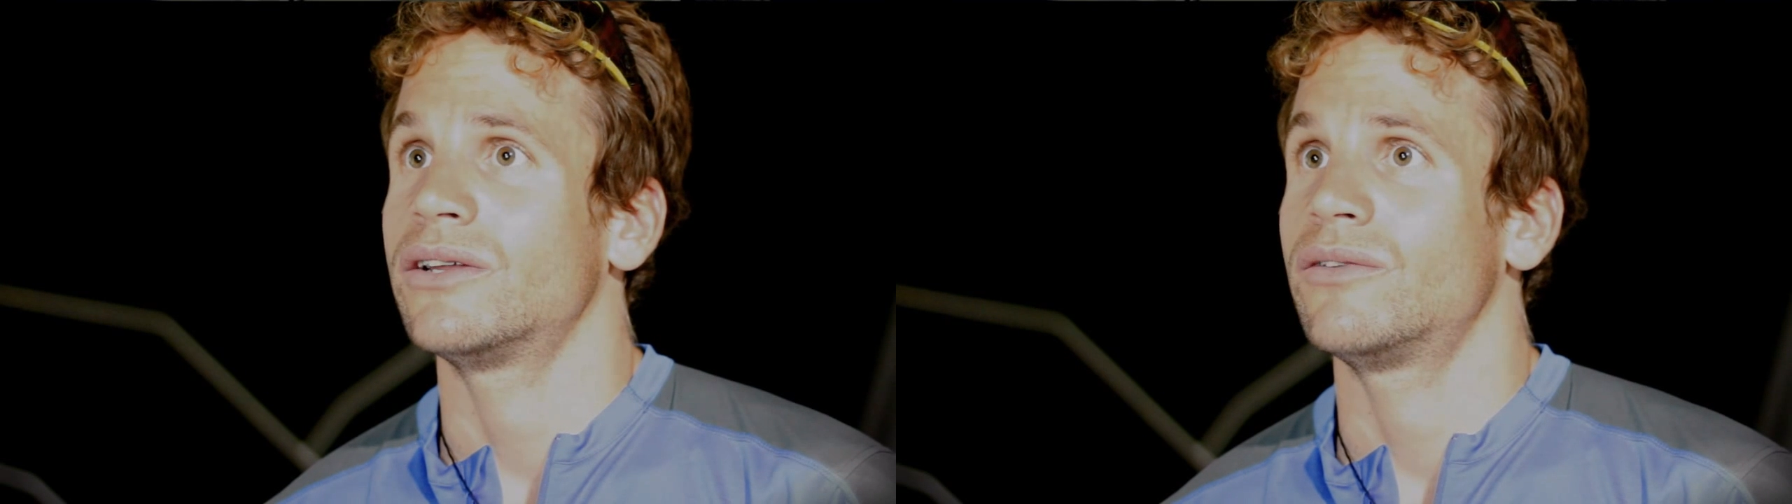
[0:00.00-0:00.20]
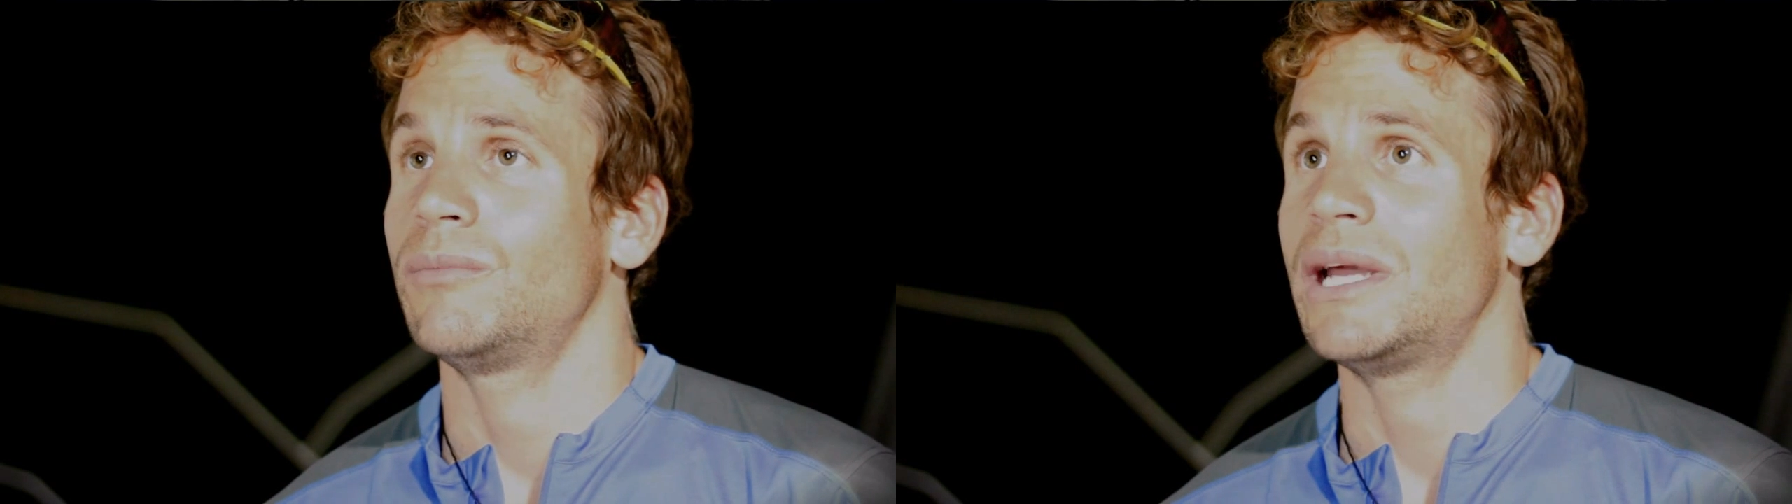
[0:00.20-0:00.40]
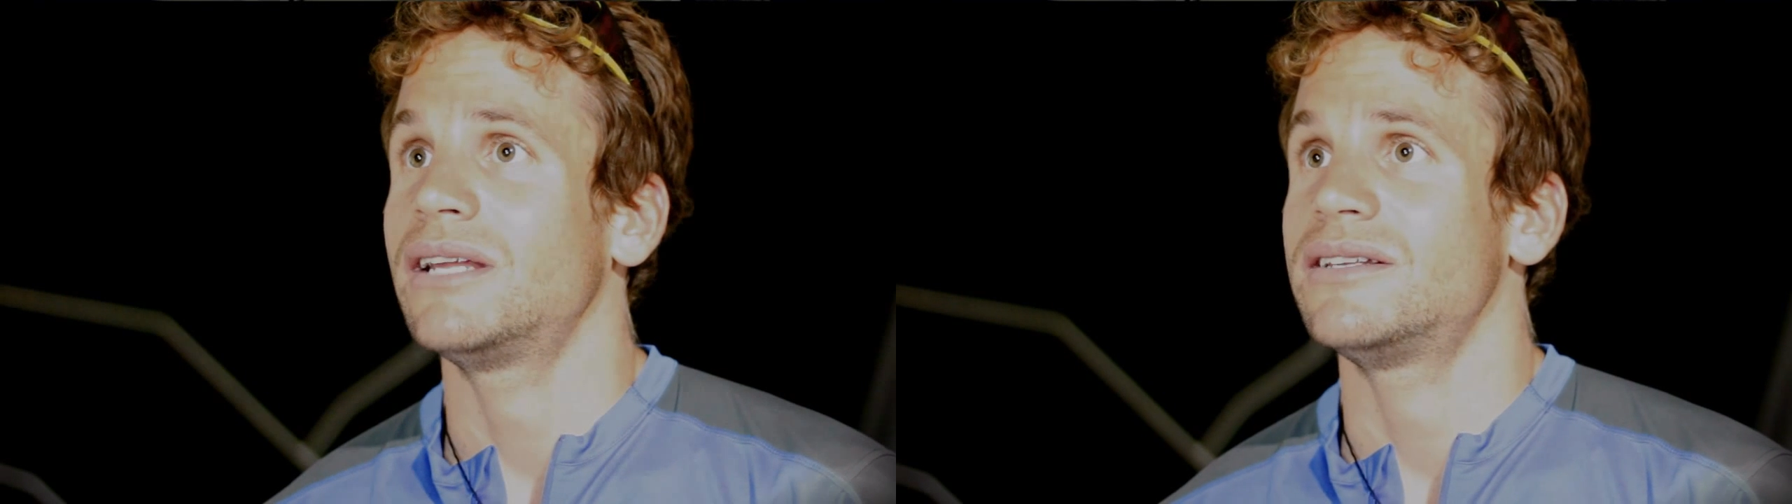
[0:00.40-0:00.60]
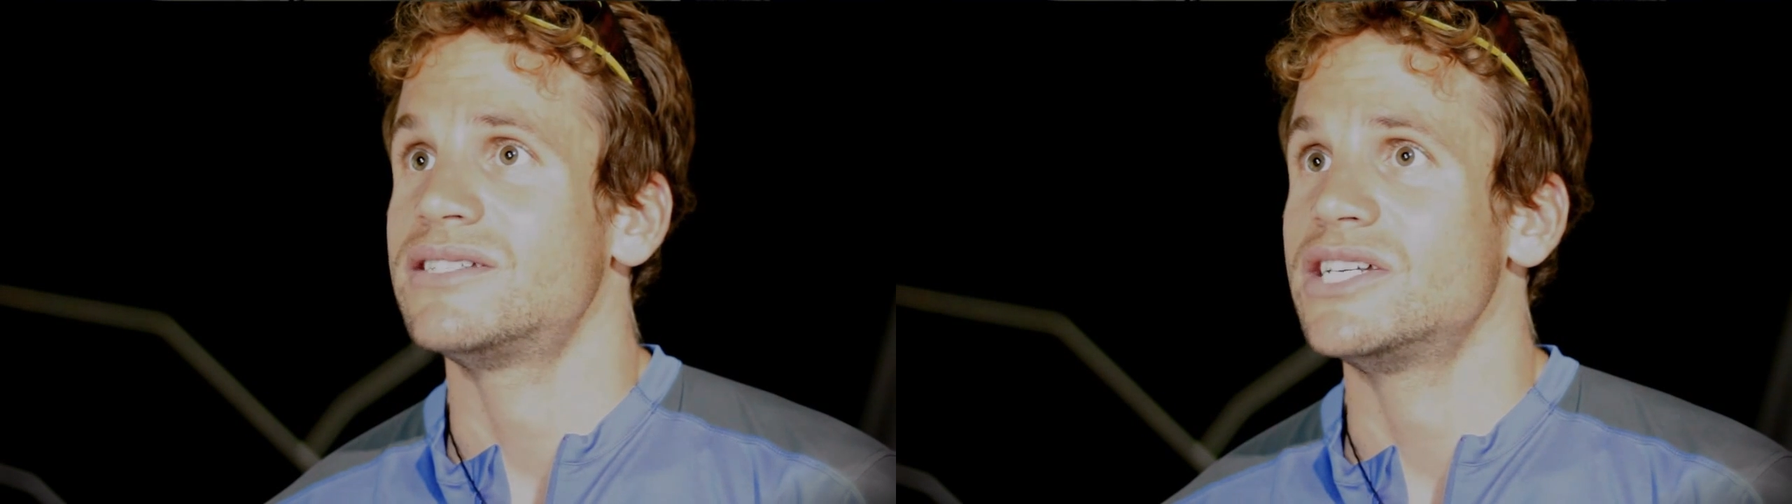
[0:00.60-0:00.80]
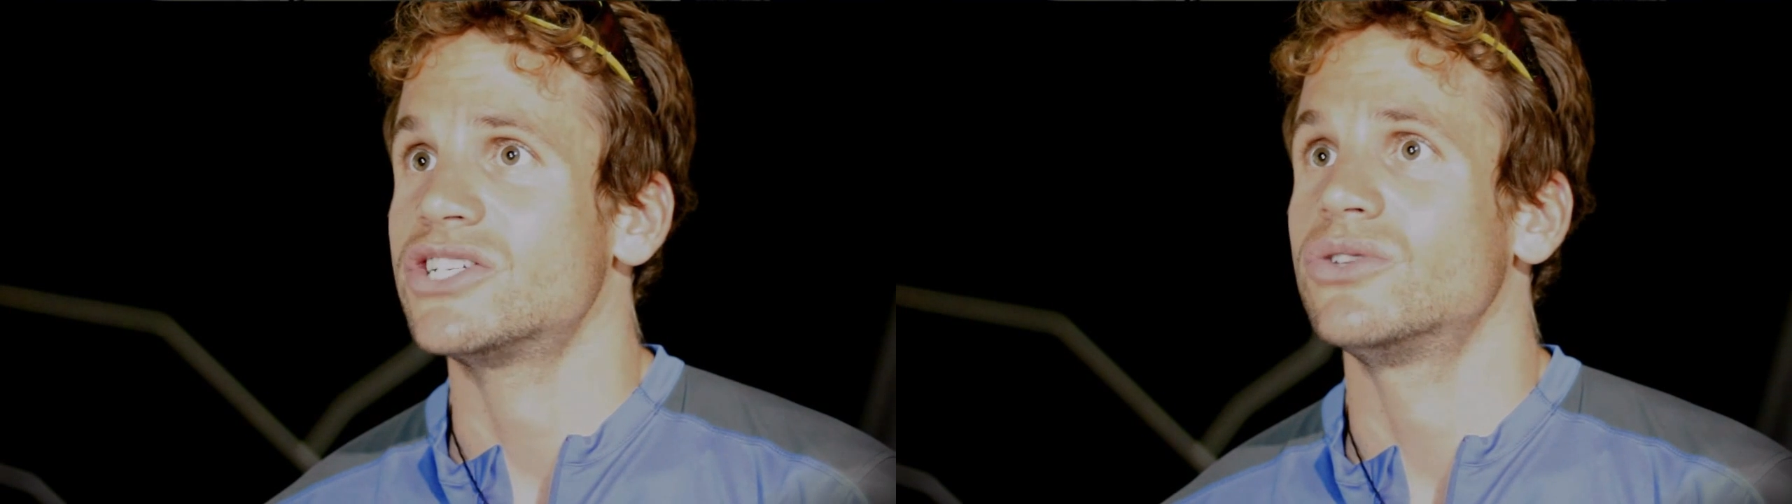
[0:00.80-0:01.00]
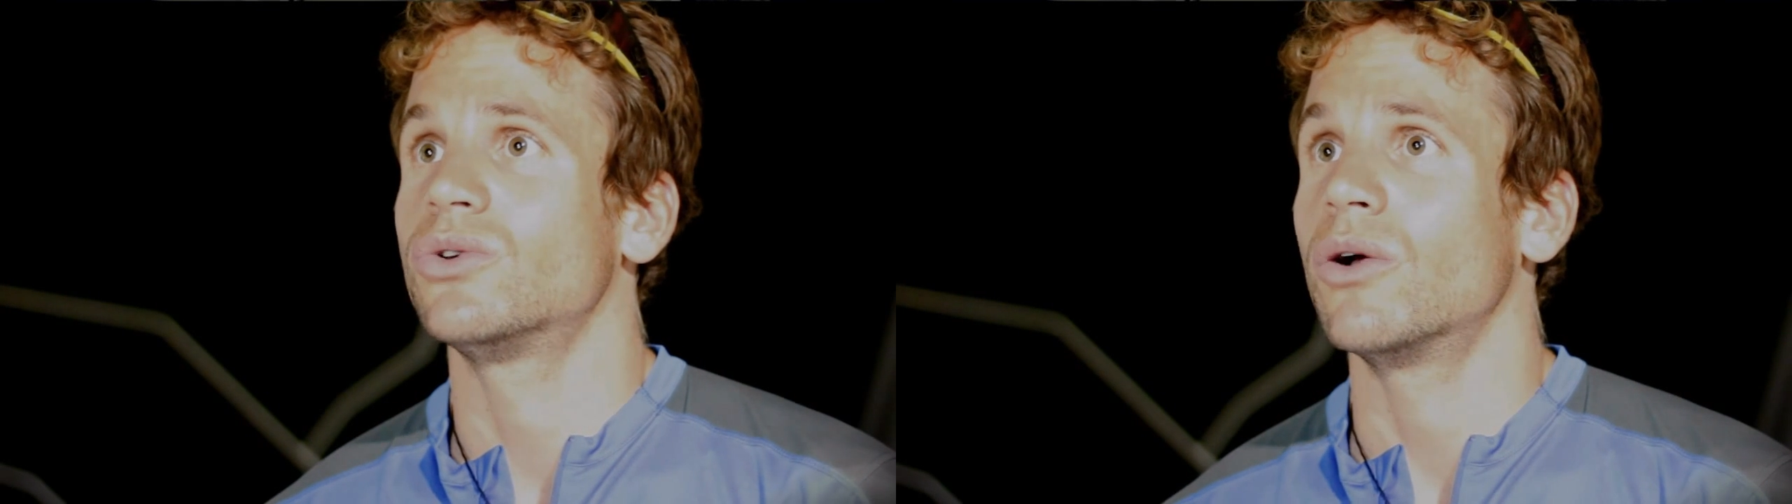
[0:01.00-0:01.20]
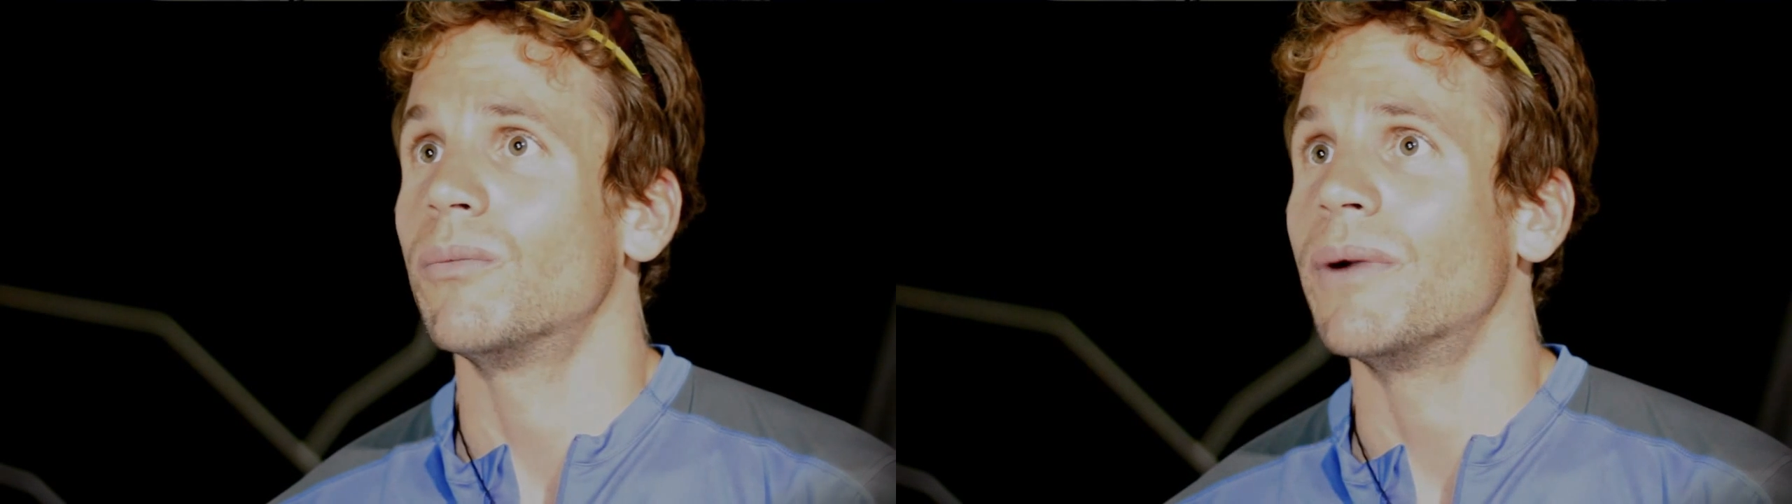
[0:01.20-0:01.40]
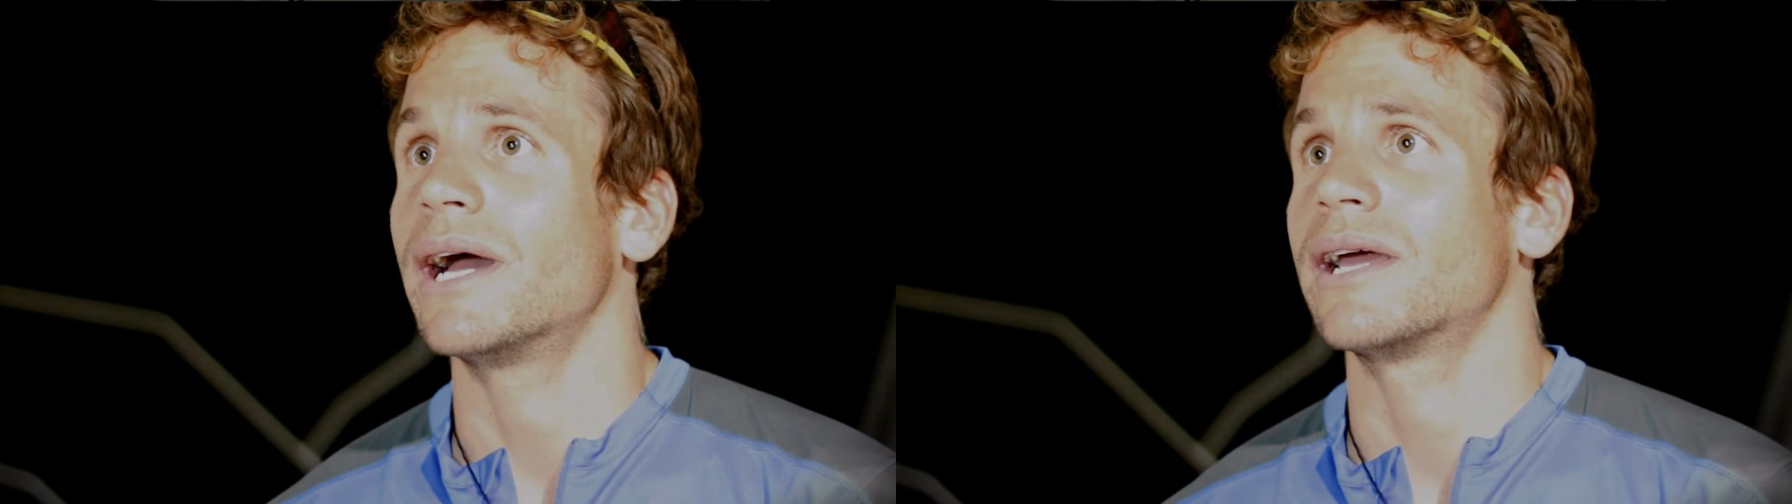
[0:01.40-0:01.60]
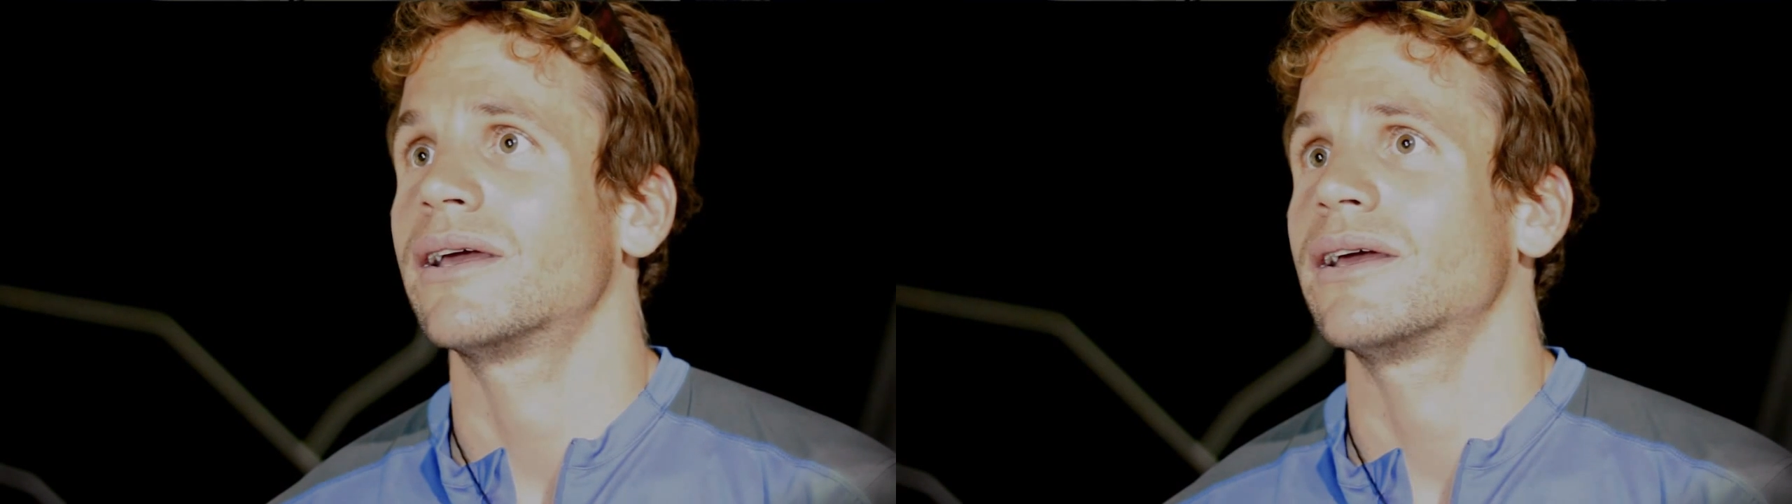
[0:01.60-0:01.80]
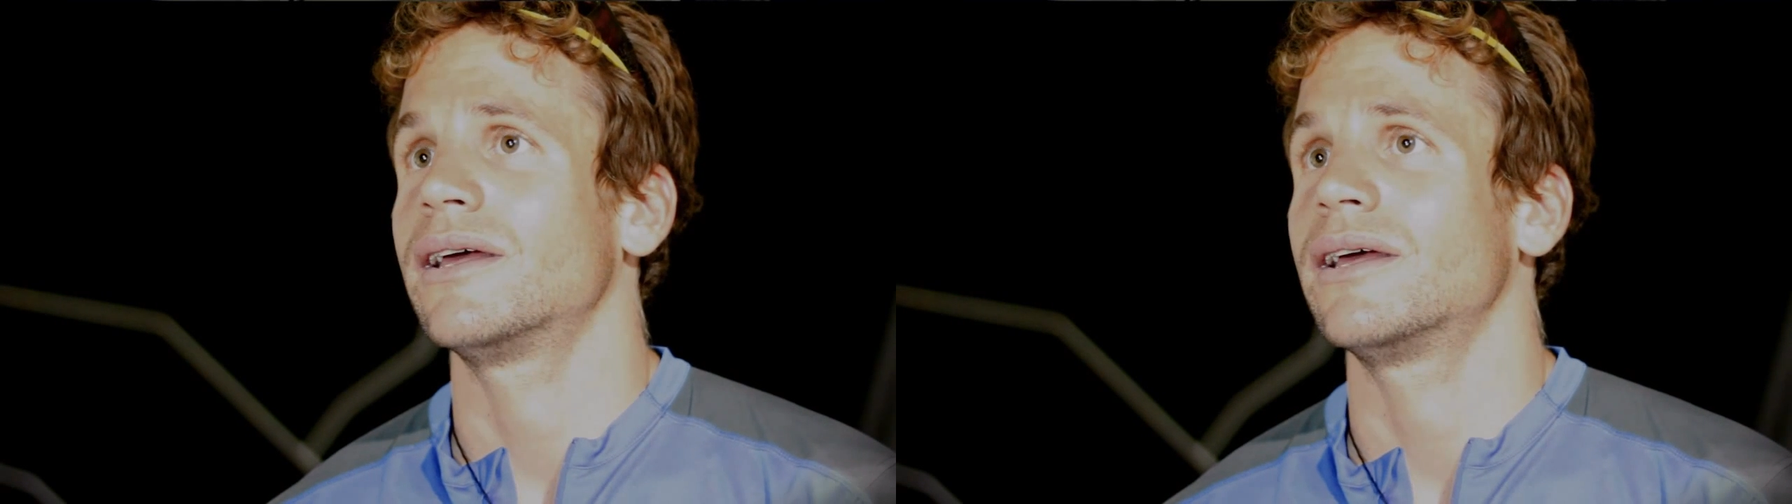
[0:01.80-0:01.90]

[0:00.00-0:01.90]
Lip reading: made a decision to go back